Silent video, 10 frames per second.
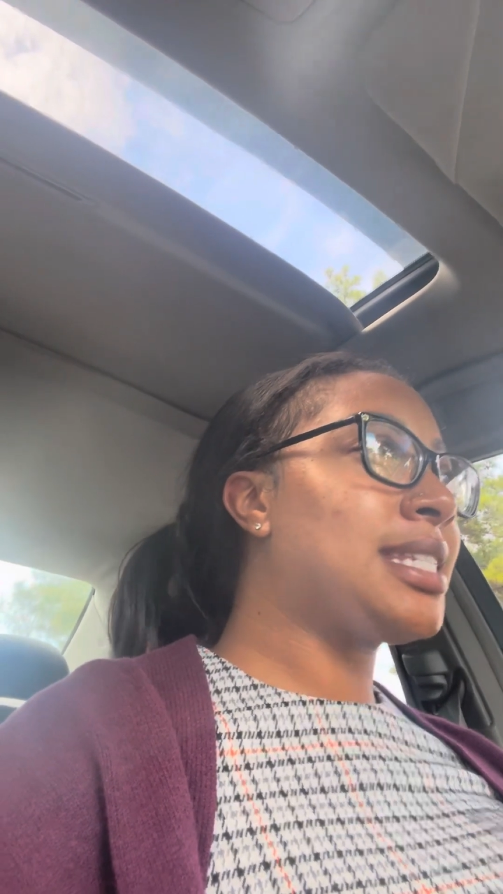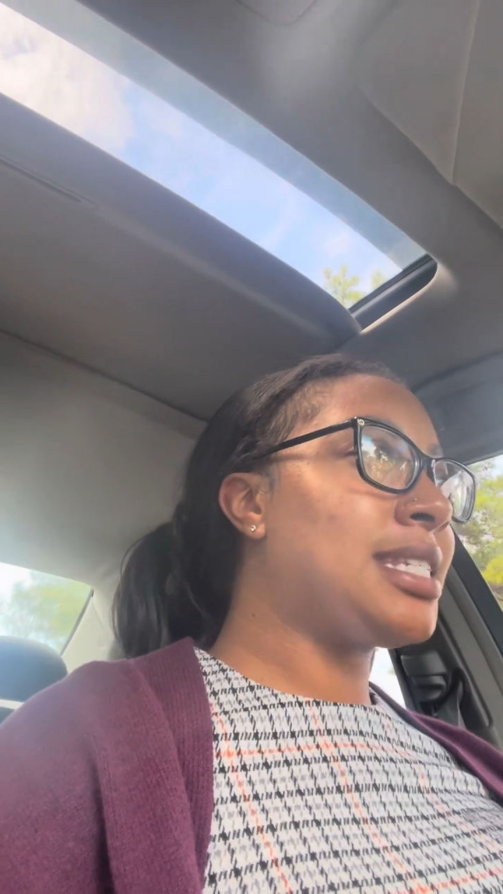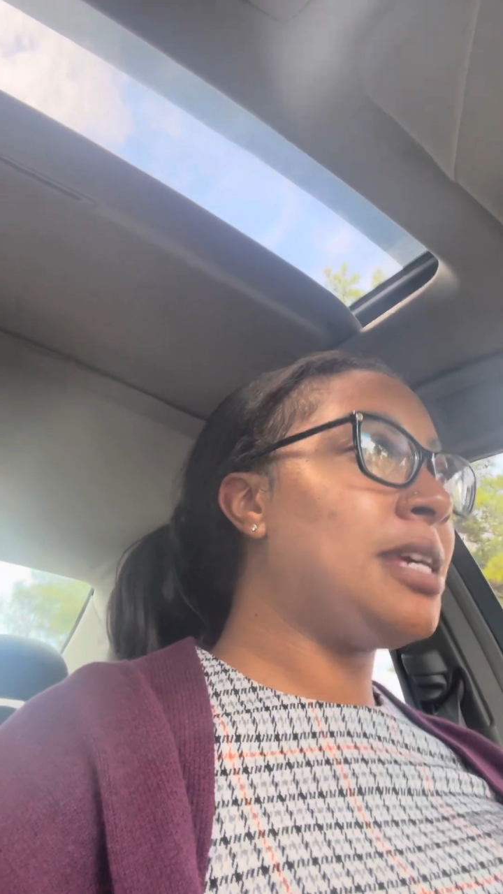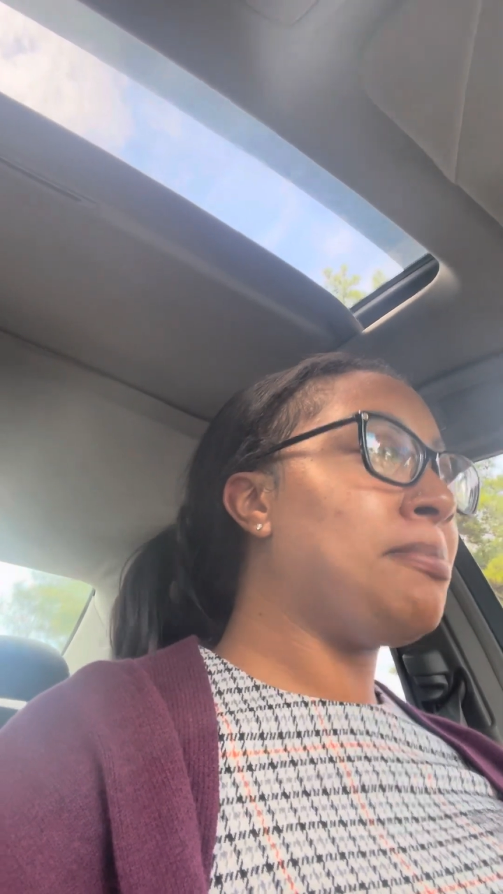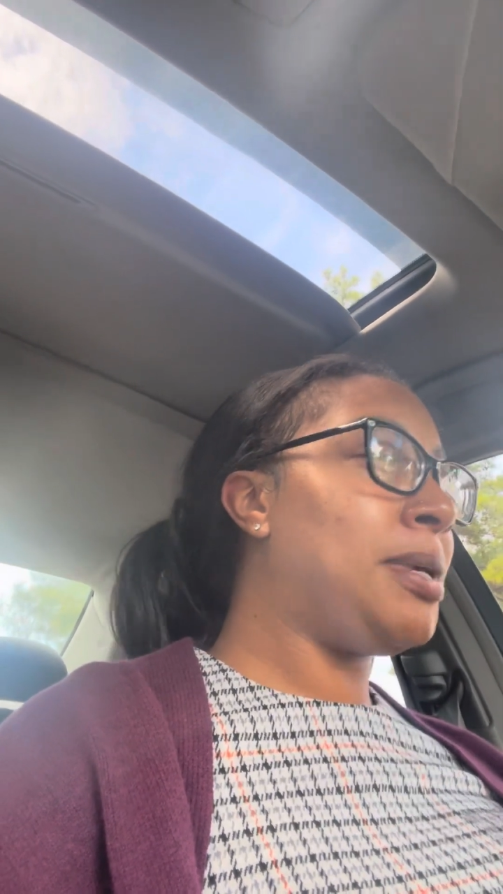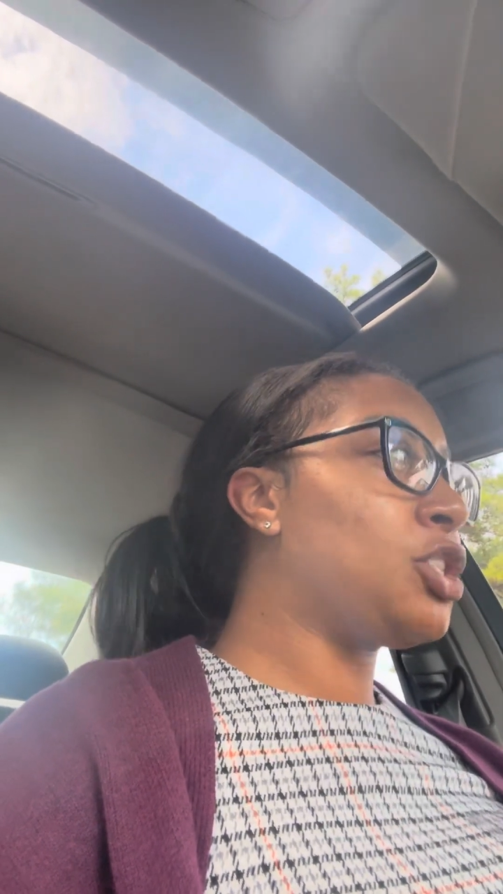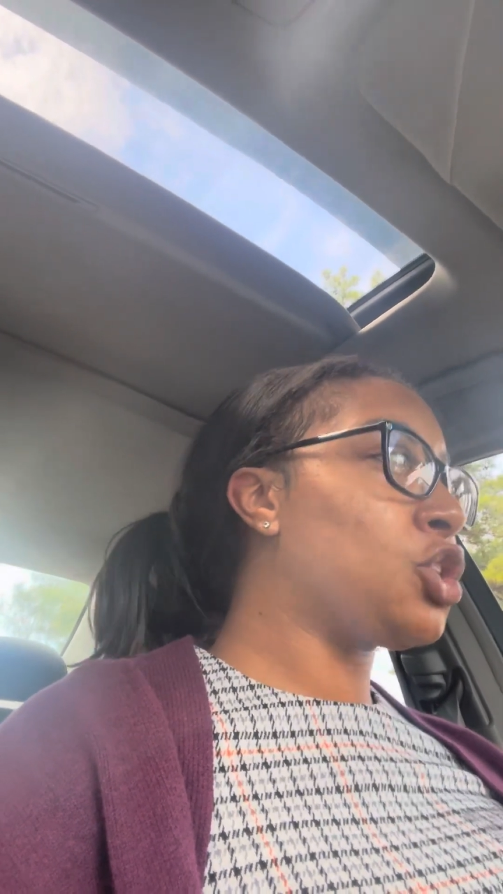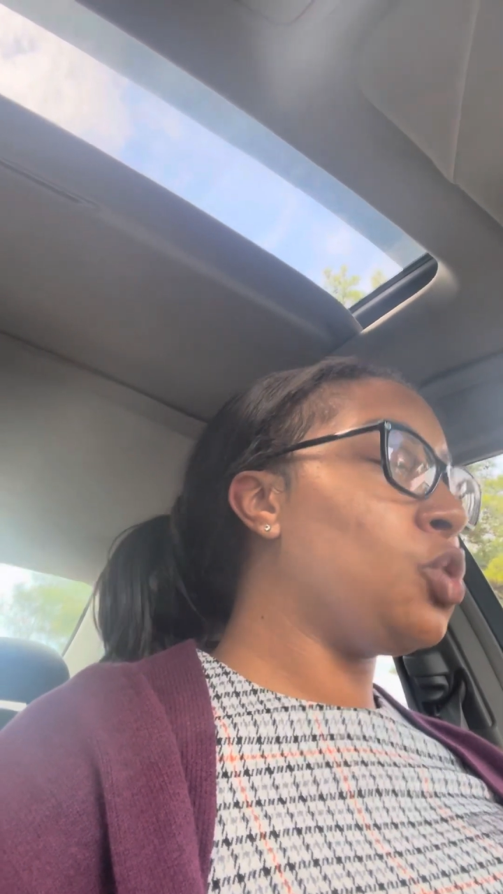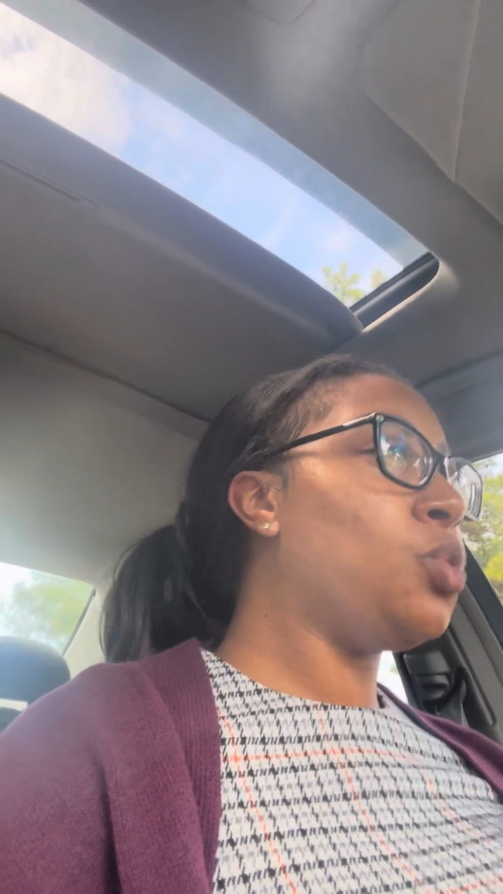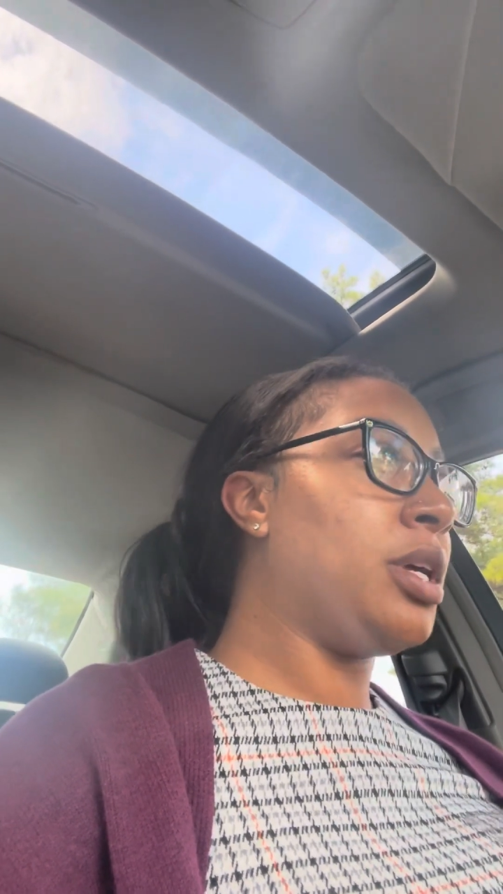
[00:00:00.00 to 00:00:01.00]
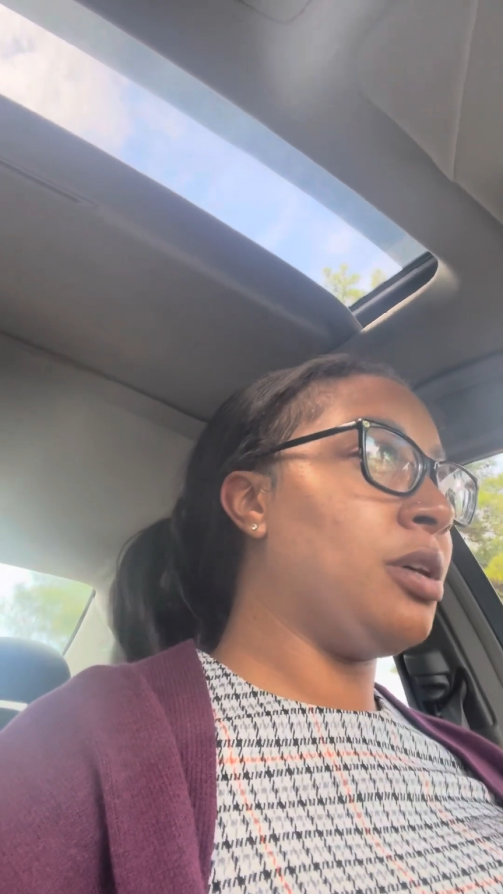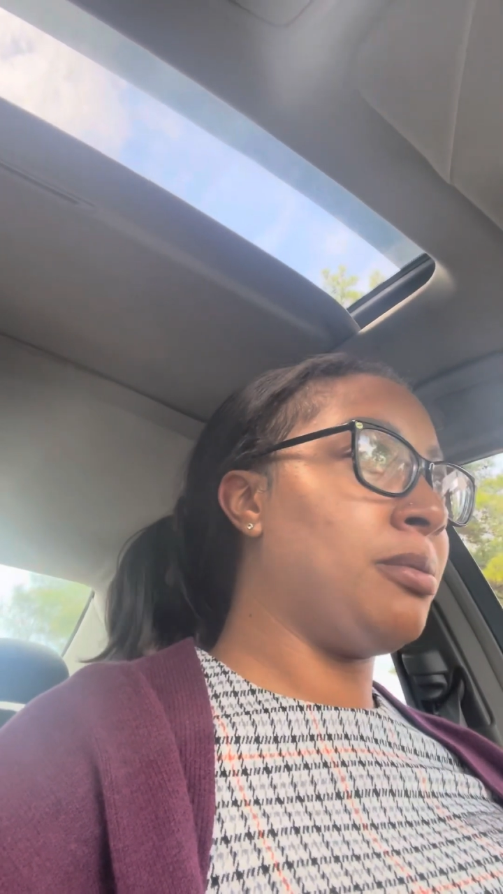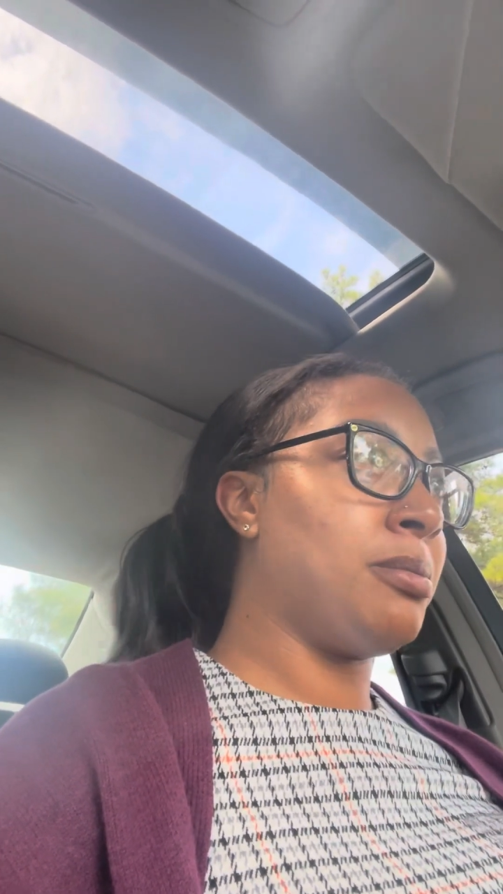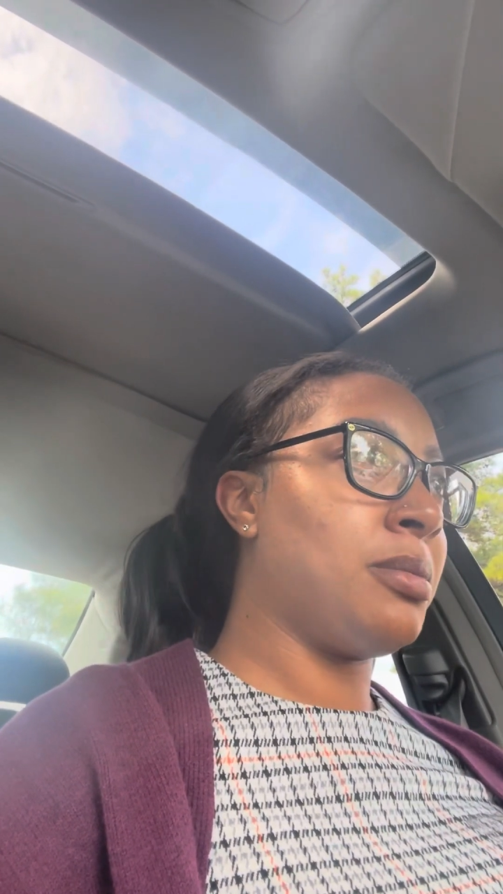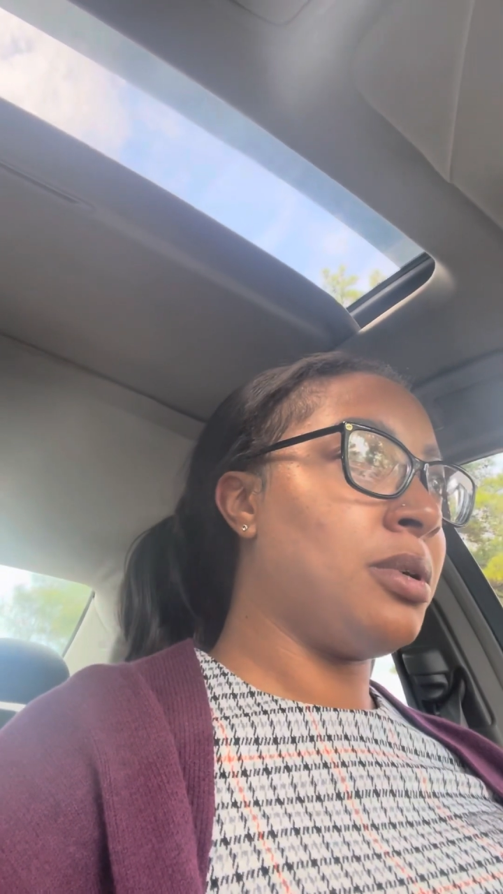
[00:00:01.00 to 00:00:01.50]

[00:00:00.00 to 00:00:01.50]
sent me to him.